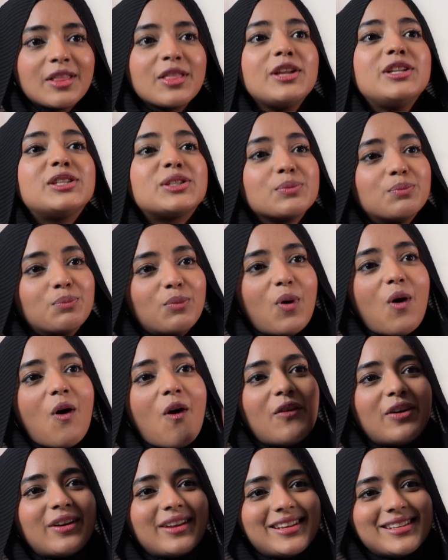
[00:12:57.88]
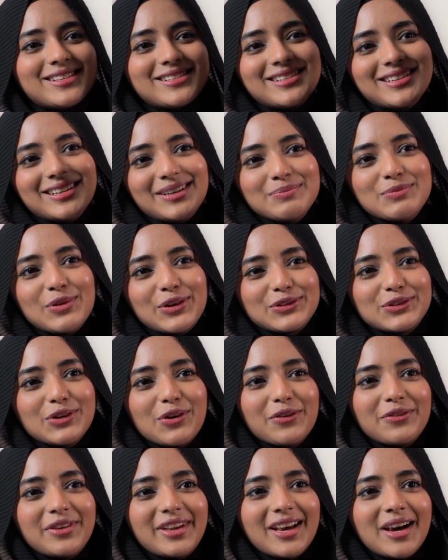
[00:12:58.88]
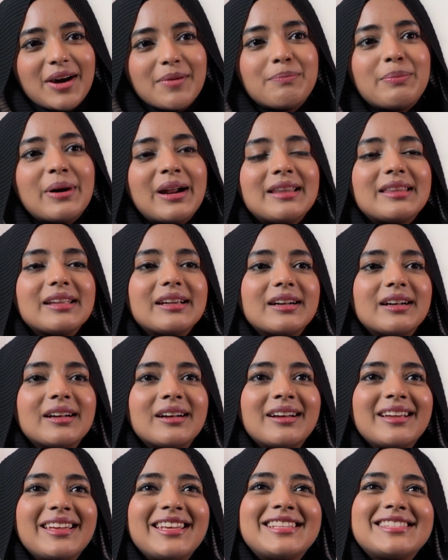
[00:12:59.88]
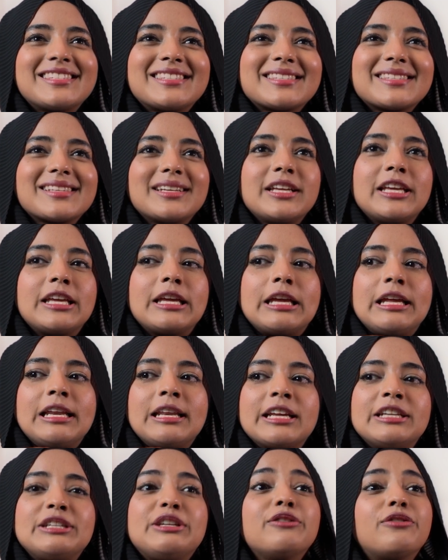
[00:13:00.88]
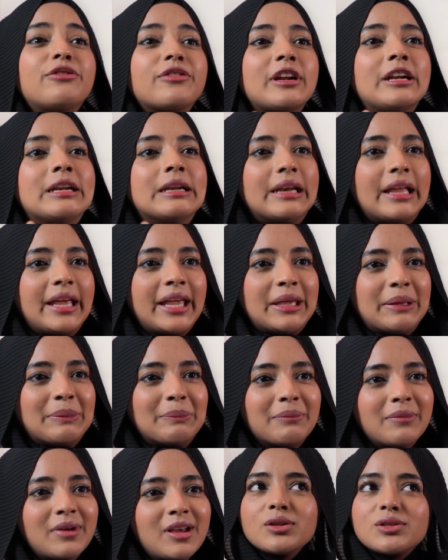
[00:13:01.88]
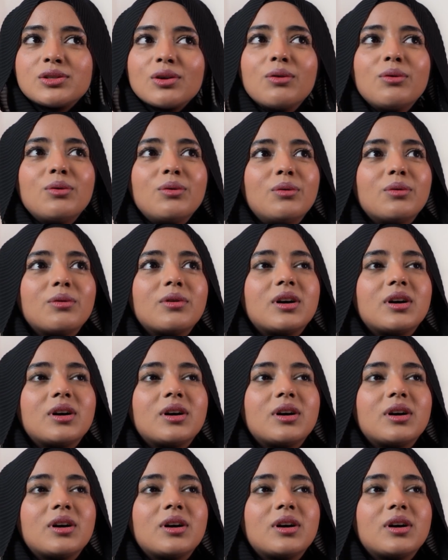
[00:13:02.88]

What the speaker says: it's more in Mordovia, but it's in a different name. So